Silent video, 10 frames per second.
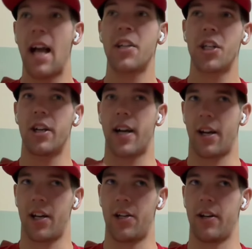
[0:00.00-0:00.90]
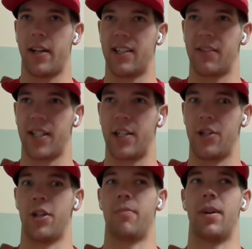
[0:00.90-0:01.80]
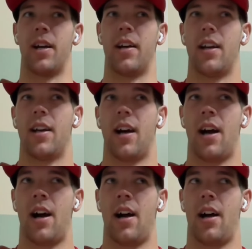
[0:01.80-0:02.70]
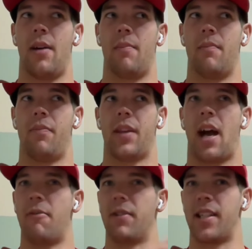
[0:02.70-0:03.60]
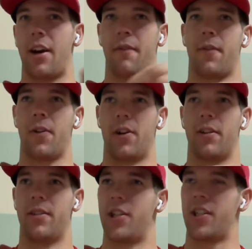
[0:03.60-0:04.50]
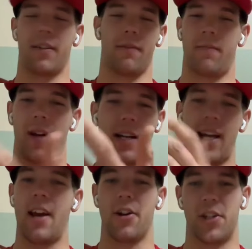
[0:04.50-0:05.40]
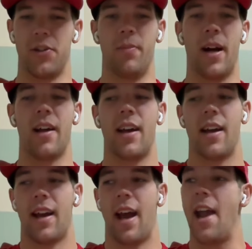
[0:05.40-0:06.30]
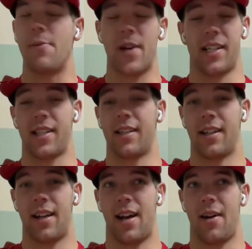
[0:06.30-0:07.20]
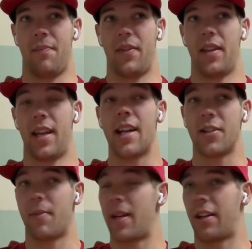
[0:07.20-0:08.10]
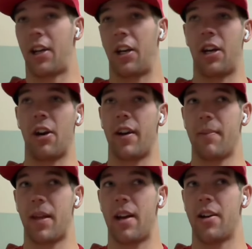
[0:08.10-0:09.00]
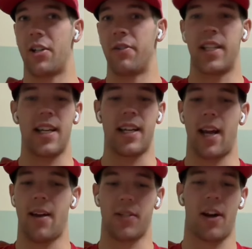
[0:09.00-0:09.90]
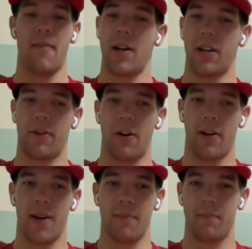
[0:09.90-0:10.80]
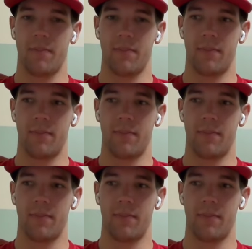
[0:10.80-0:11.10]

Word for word: last year I couldn't do it because I was injured, but um, I was there for just a, a day or two. But anyways, um, yeah, so I've been going up there doing team camp. So I've been growing up